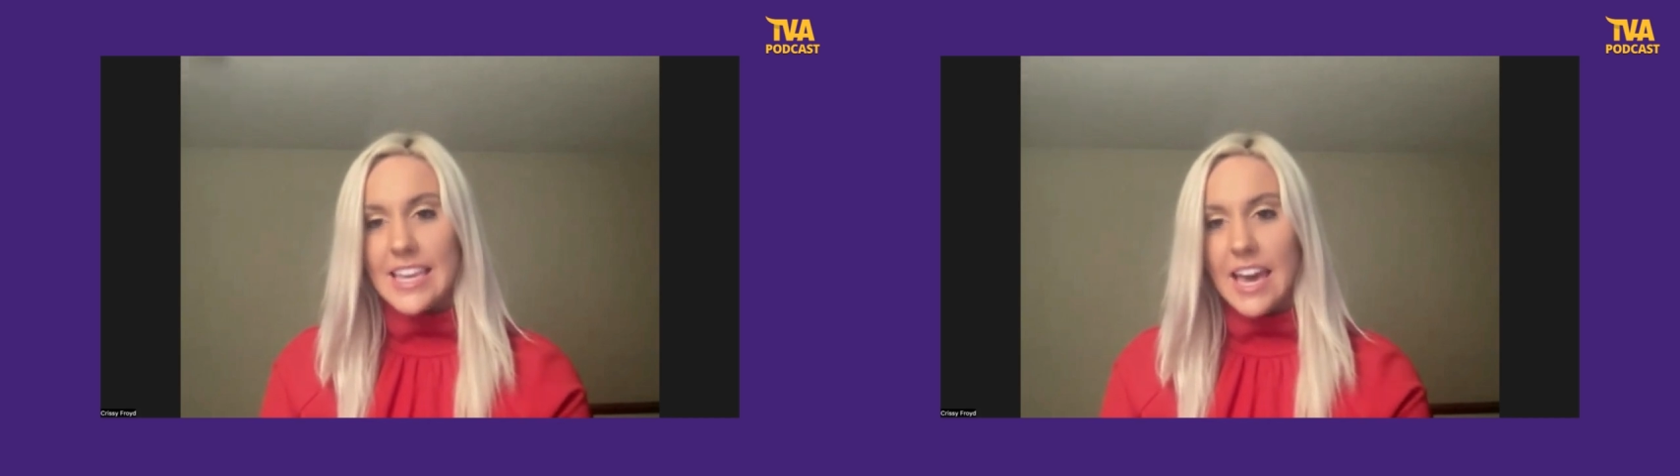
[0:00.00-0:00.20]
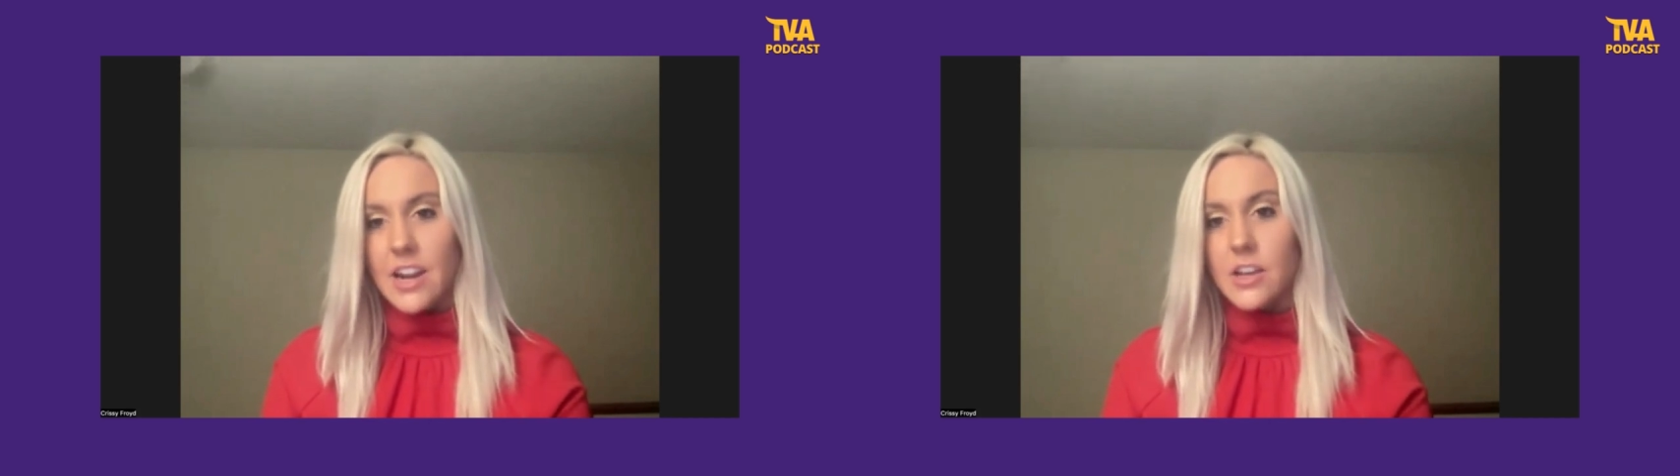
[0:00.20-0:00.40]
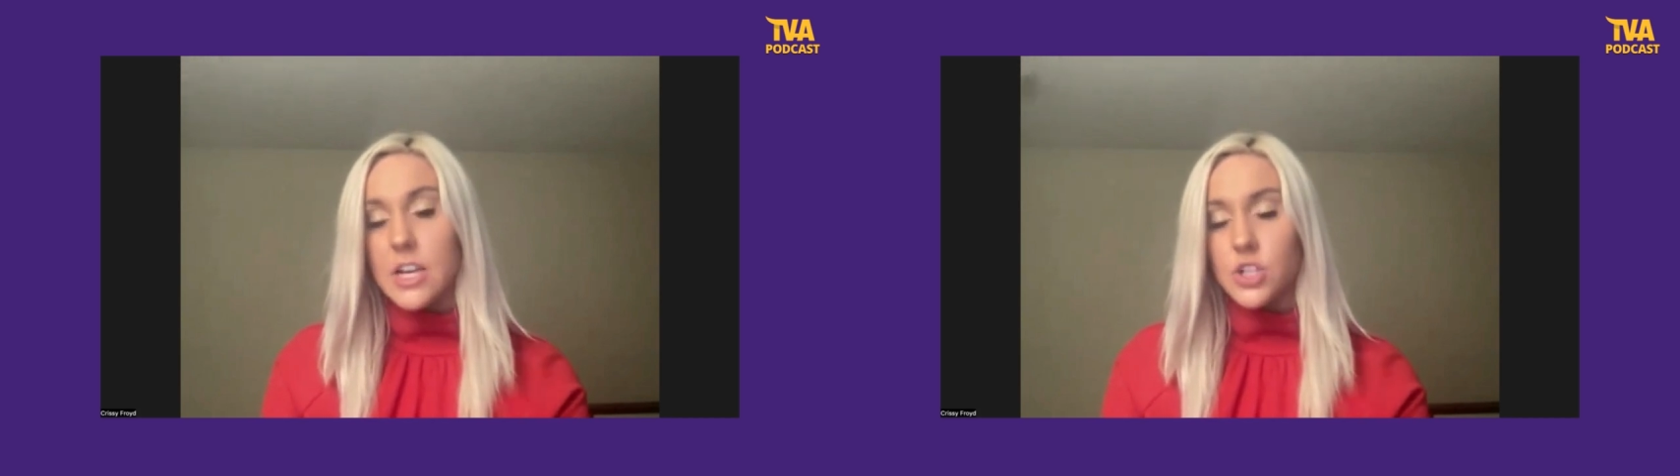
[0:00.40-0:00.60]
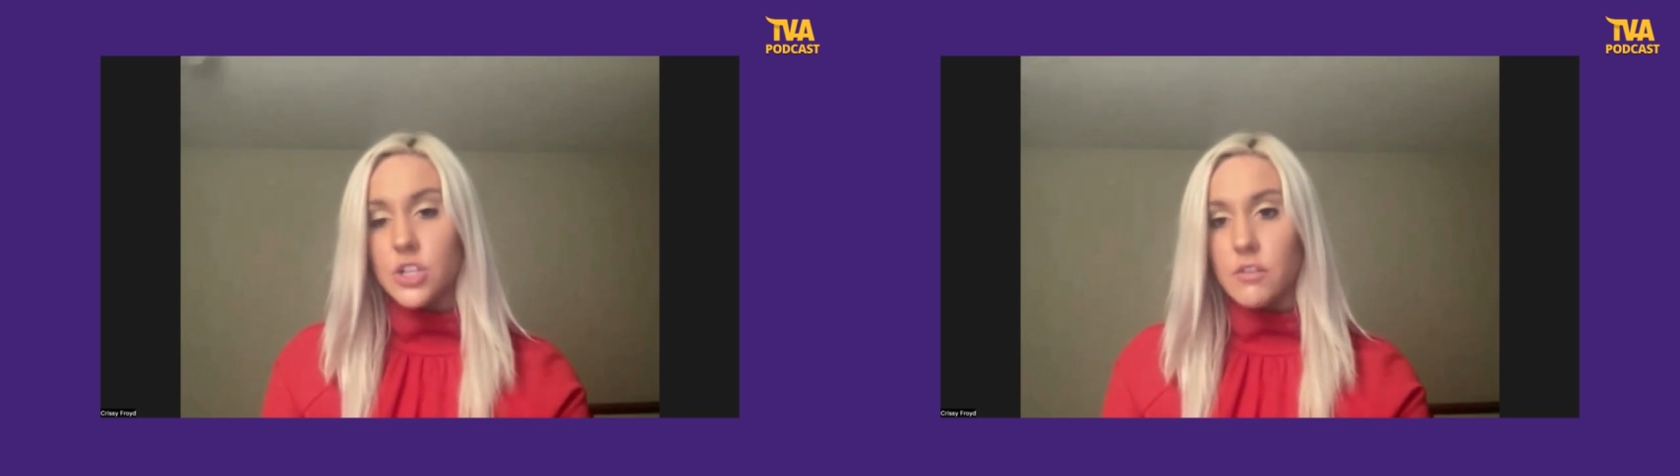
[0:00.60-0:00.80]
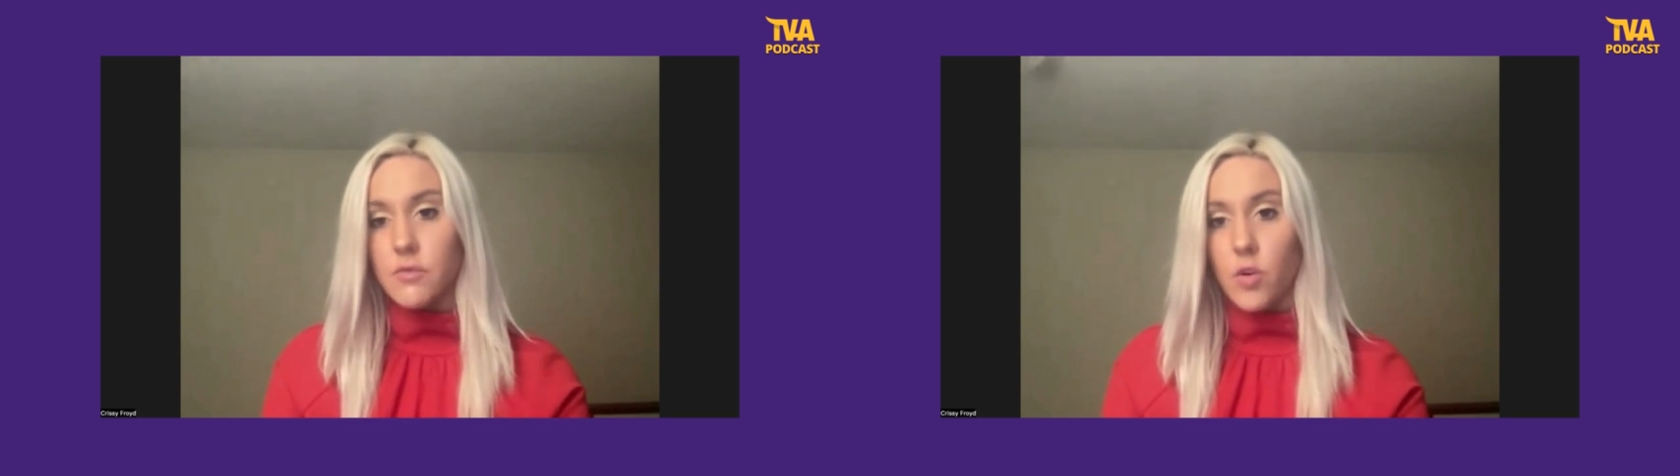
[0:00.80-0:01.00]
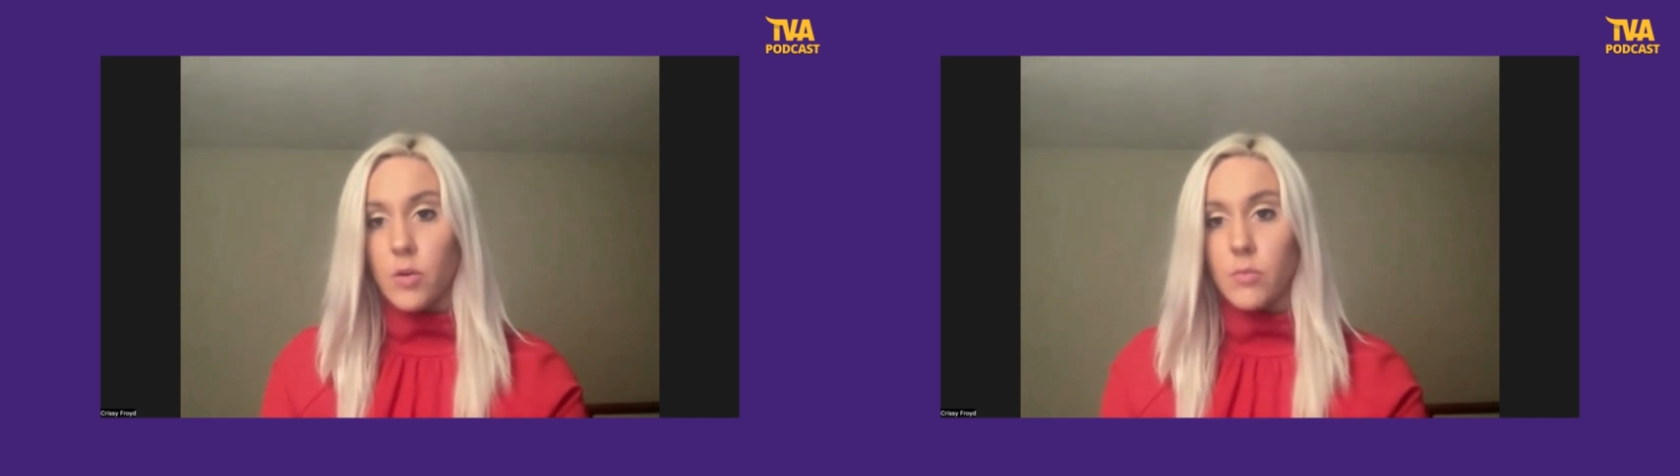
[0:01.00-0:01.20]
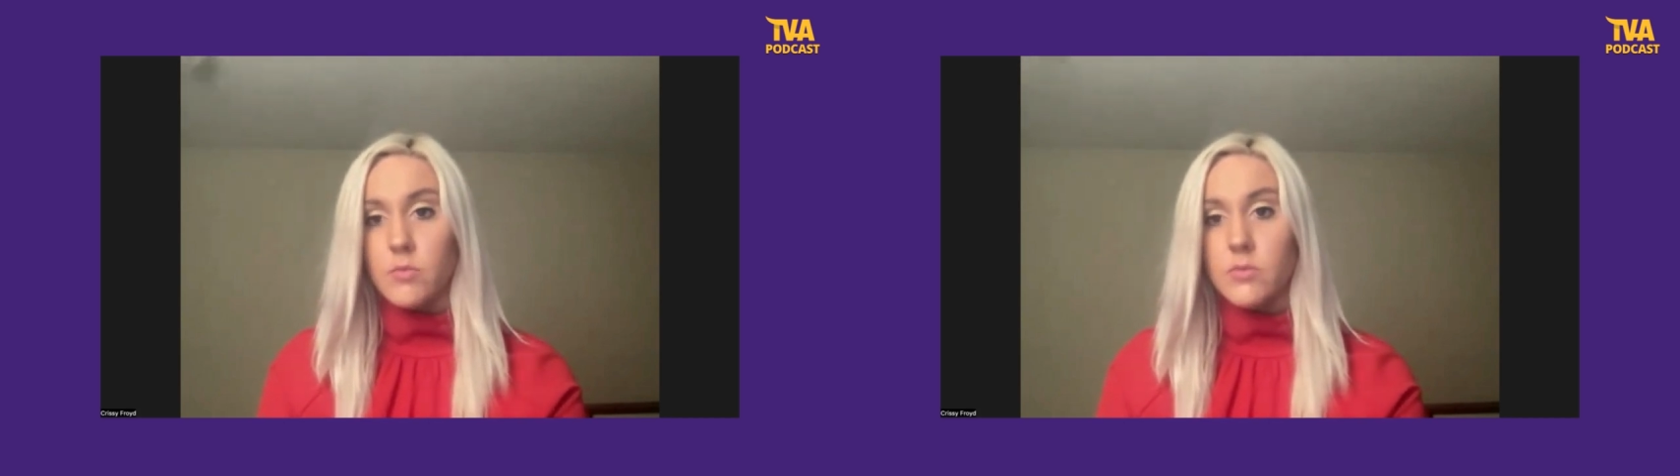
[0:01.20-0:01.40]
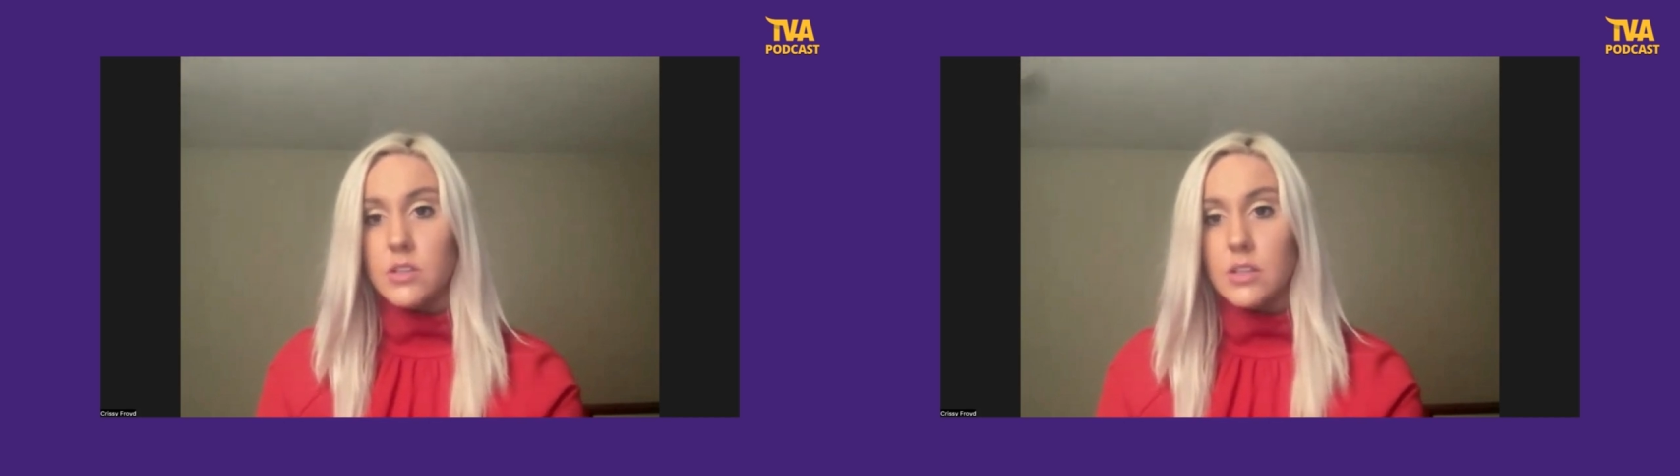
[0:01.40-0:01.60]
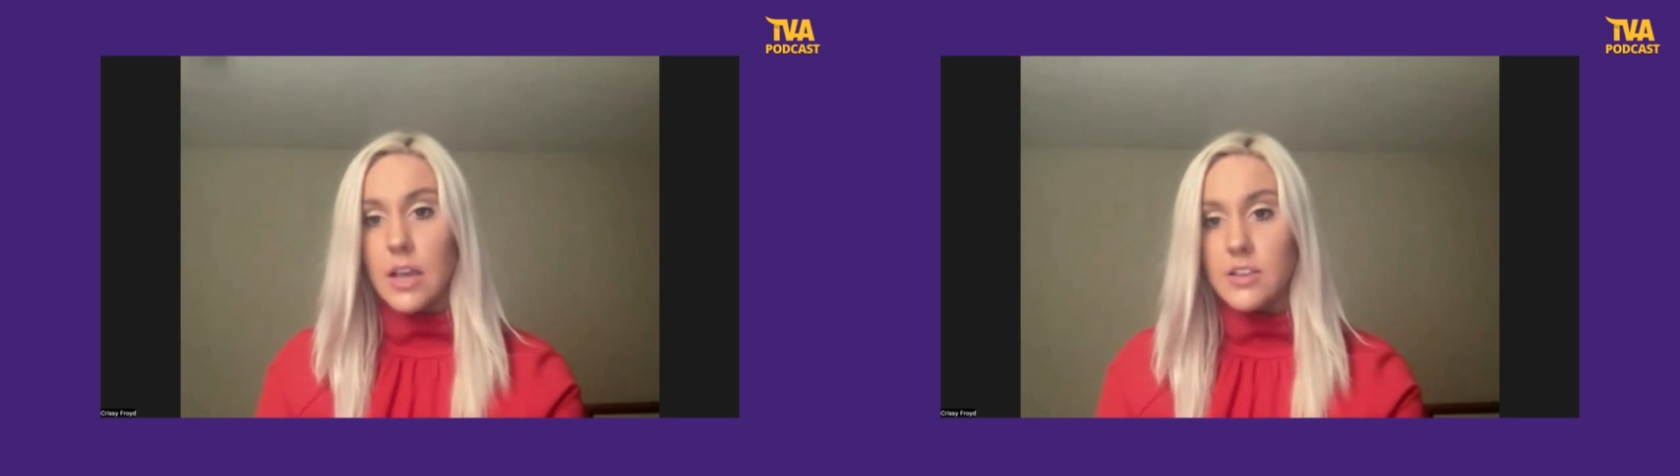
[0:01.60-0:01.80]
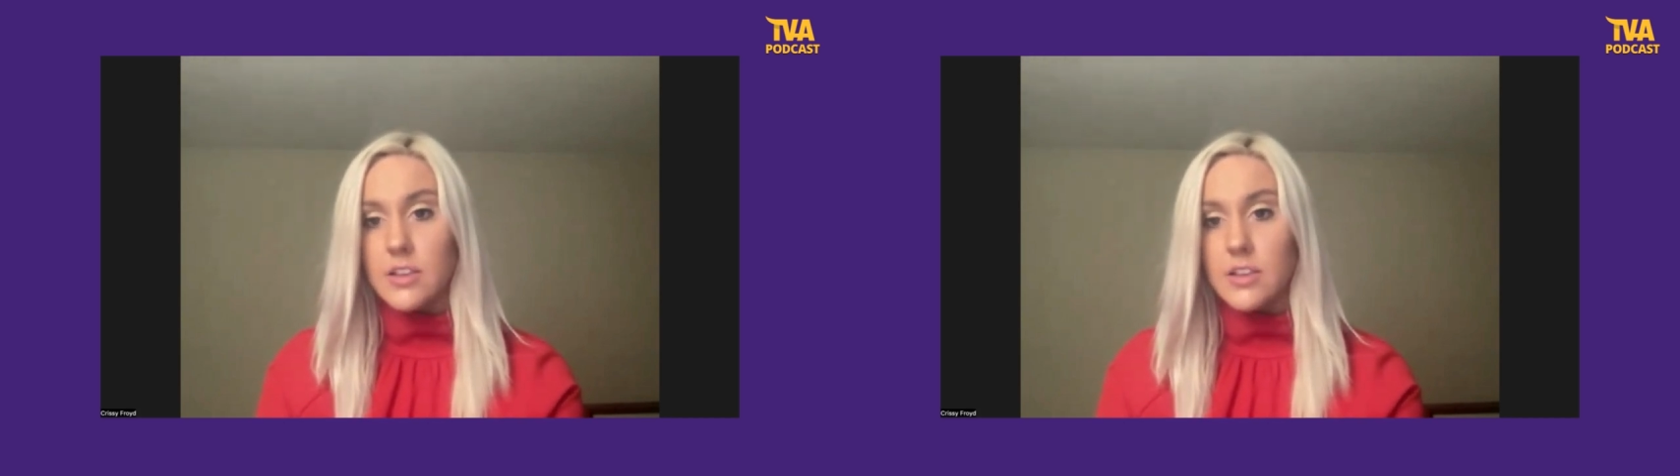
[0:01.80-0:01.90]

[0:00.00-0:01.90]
had a good appreciation for